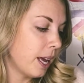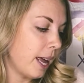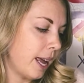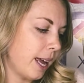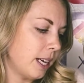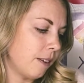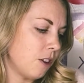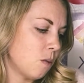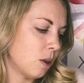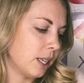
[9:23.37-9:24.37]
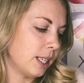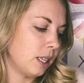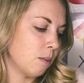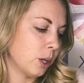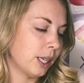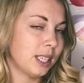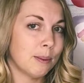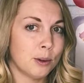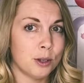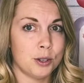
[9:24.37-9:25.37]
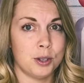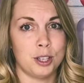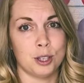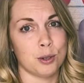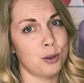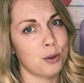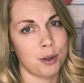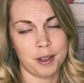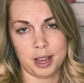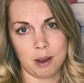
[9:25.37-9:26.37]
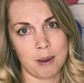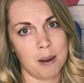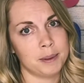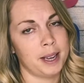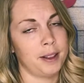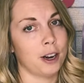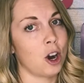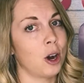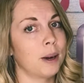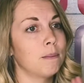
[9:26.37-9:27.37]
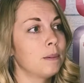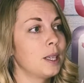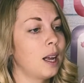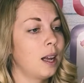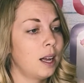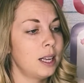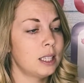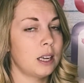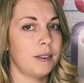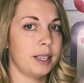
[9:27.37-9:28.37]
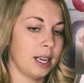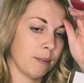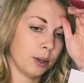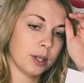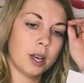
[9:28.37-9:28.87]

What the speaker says: And if you want to see more examples, you can just Google thinking maps, and there are tons of examples.